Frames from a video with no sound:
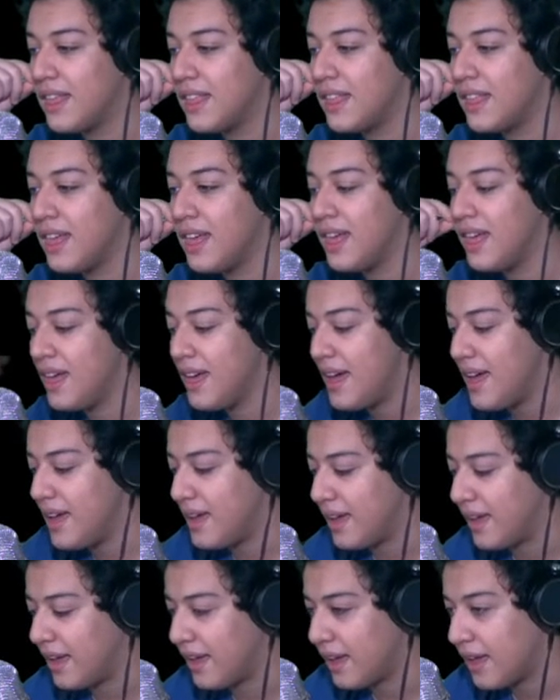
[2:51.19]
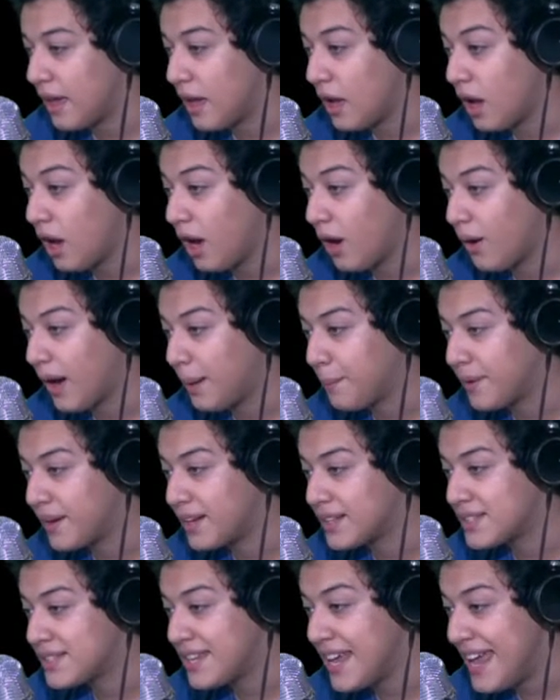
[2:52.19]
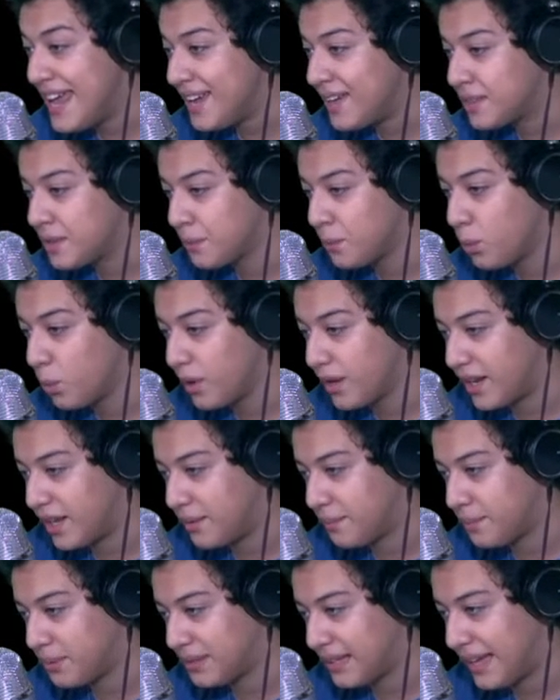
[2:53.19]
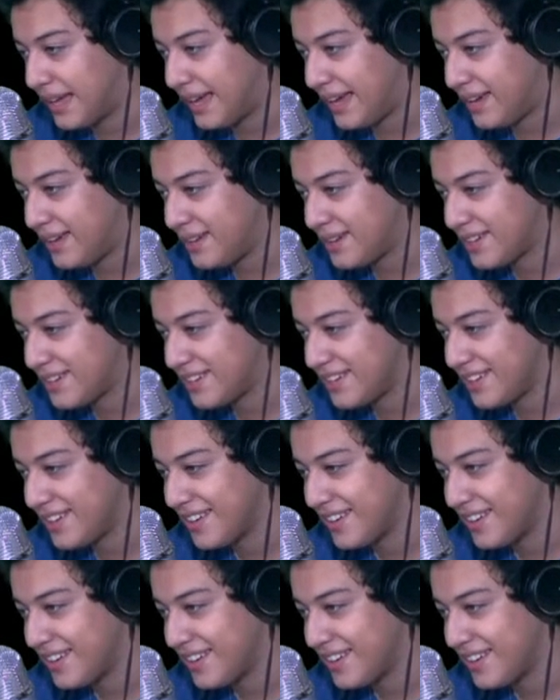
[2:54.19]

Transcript: Hey. Oh, I'm gonna take the wooden plank